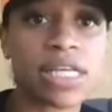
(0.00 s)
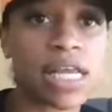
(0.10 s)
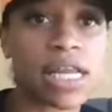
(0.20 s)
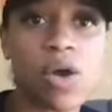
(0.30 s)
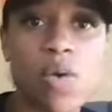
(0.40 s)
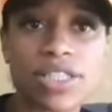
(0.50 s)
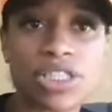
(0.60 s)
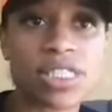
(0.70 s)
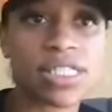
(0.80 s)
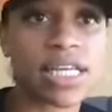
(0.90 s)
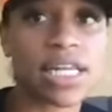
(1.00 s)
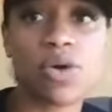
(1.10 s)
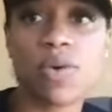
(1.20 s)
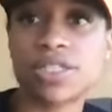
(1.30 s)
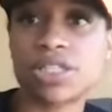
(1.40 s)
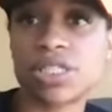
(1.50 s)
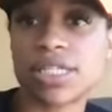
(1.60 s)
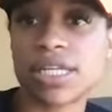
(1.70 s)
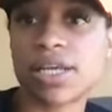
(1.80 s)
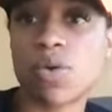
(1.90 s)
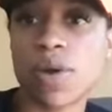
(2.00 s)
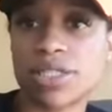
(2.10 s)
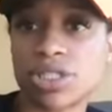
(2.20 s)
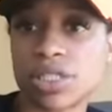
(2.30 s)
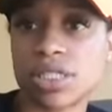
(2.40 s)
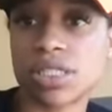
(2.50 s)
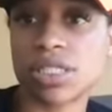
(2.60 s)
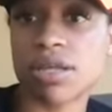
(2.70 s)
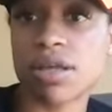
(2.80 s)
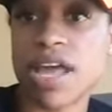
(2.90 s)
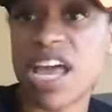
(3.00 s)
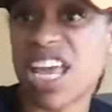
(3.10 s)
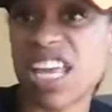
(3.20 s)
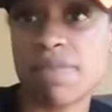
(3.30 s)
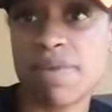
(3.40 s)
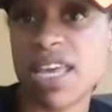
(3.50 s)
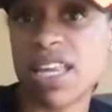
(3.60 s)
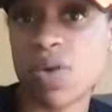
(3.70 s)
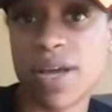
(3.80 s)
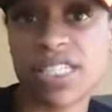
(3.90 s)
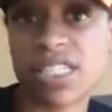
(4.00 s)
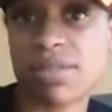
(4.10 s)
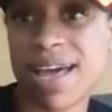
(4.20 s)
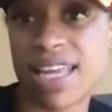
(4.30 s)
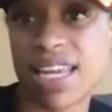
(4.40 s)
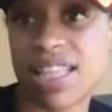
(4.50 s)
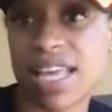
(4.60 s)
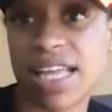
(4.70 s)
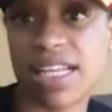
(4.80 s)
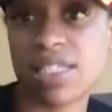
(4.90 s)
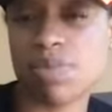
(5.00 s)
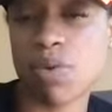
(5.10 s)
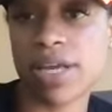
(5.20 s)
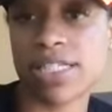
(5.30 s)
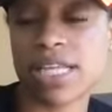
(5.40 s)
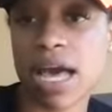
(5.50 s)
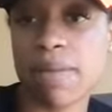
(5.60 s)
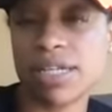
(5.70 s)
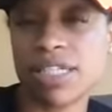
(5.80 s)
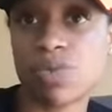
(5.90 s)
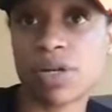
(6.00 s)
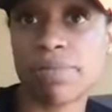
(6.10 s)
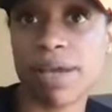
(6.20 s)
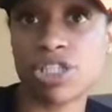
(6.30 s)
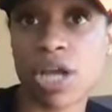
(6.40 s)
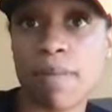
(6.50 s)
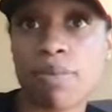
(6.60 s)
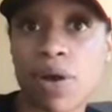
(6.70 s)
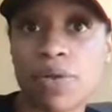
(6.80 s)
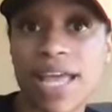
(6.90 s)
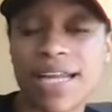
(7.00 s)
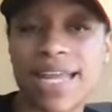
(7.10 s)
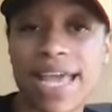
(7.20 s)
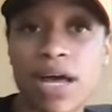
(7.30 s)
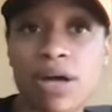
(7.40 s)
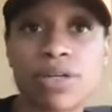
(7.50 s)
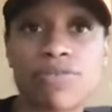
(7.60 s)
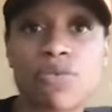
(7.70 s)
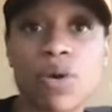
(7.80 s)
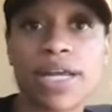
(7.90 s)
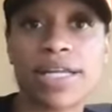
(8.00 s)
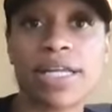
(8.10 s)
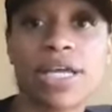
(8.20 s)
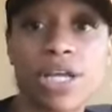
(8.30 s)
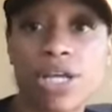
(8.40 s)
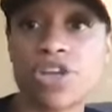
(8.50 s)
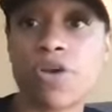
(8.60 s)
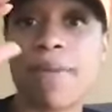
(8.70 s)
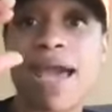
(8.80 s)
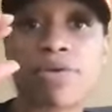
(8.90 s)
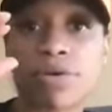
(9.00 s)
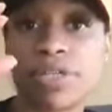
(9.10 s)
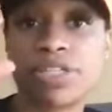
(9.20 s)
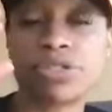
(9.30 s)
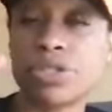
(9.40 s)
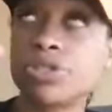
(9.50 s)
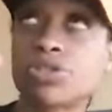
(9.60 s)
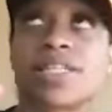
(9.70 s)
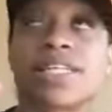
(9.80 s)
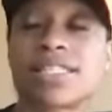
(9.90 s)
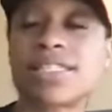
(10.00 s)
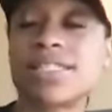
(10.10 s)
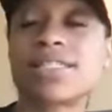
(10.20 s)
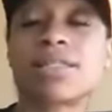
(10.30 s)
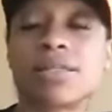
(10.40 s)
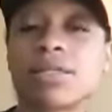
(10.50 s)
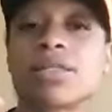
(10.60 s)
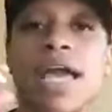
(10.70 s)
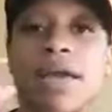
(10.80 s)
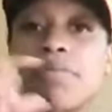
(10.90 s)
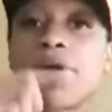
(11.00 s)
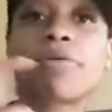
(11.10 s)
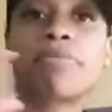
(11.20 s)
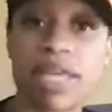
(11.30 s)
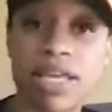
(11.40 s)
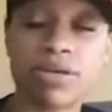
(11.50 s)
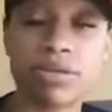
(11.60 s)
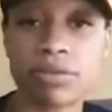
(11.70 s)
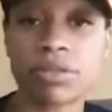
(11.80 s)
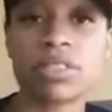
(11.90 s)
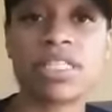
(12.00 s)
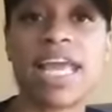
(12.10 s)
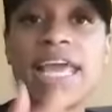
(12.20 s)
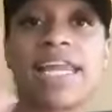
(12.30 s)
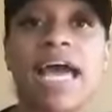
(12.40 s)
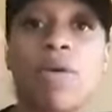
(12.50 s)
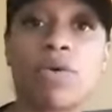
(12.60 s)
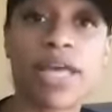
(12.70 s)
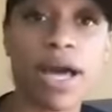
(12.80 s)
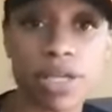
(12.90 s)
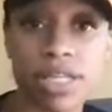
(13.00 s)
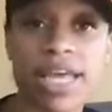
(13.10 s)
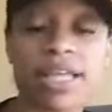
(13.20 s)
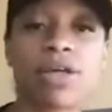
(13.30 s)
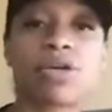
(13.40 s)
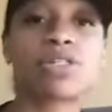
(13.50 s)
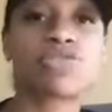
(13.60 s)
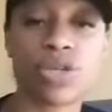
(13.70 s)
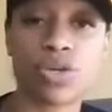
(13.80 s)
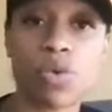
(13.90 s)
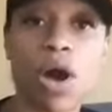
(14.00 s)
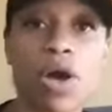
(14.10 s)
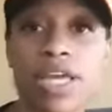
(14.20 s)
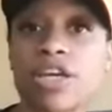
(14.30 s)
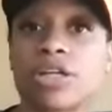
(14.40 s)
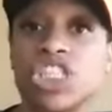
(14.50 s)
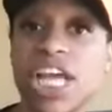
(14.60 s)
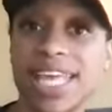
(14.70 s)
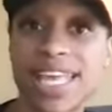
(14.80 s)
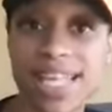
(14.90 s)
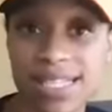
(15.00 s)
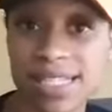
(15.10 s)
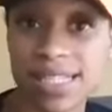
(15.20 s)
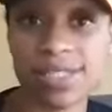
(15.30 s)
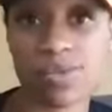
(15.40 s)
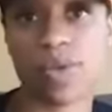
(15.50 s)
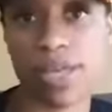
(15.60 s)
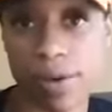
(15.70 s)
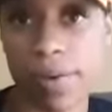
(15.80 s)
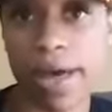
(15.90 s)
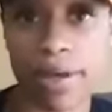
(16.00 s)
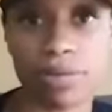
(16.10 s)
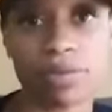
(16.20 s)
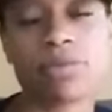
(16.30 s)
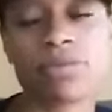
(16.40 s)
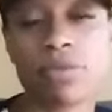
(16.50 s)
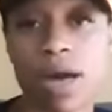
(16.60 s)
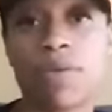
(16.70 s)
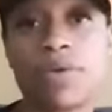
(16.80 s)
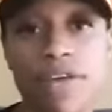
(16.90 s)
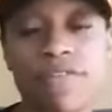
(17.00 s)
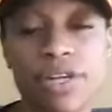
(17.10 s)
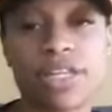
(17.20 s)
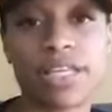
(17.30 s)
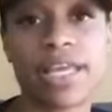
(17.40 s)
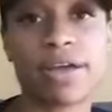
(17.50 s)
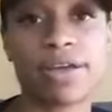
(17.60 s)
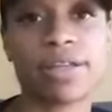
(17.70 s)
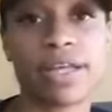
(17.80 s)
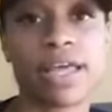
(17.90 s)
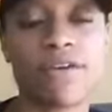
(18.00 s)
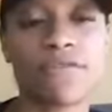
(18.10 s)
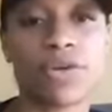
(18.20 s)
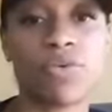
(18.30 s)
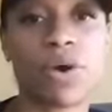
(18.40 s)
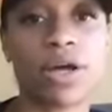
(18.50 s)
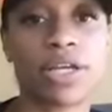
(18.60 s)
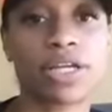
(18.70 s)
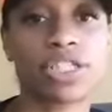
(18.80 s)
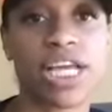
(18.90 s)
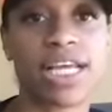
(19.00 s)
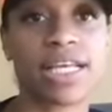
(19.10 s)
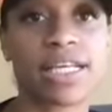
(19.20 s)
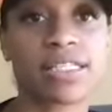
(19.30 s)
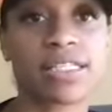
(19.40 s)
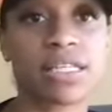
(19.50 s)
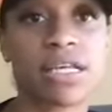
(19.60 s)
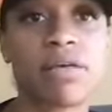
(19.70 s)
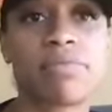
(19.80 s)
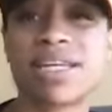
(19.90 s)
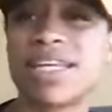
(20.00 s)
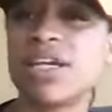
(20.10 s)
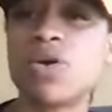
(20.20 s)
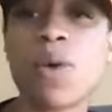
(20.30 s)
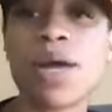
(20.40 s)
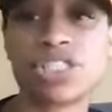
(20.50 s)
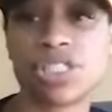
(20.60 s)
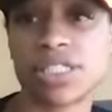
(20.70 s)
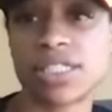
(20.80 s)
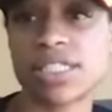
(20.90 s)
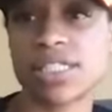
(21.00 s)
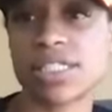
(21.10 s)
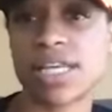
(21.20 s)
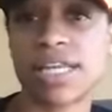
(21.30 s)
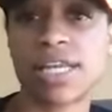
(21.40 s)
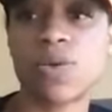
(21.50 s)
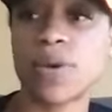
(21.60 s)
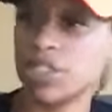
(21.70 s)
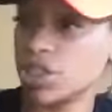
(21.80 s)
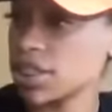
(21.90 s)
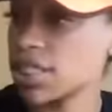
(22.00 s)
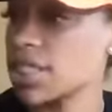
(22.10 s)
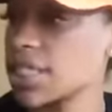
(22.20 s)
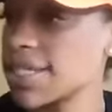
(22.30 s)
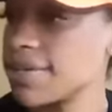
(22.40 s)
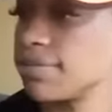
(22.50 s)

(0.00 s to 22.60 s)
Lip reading: Any questions, any questions, any questions? It could be any questions about anything at this point in time. I just wanted to make sure I broke that down of what your macronutrients need to look like per meal. And I will calculate those for you all in your check ins this week. Okay. I will definitely calculate that for you all in your check ins. But any questions? Any questions?